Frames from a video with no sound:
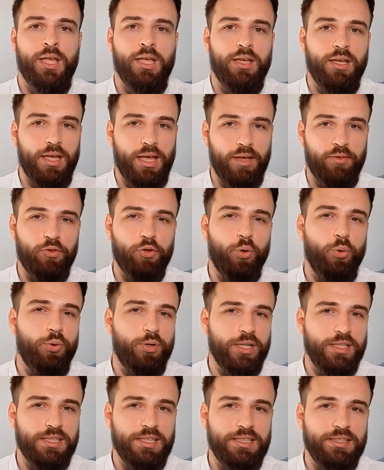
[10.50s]
have you
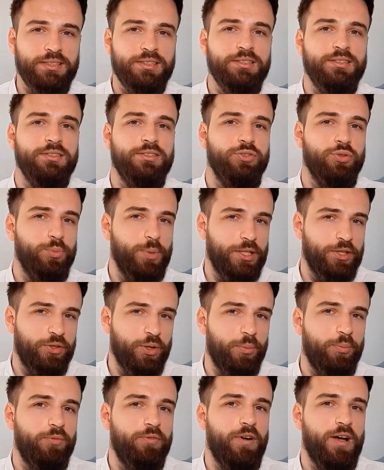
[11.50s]
already listened to my
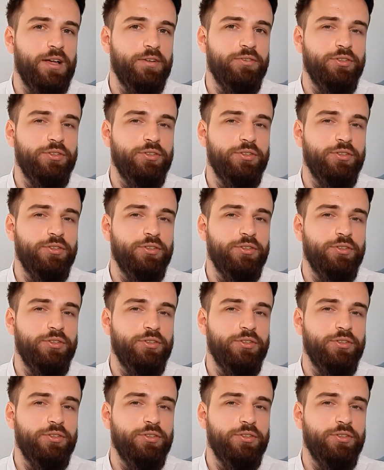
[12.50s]
top 5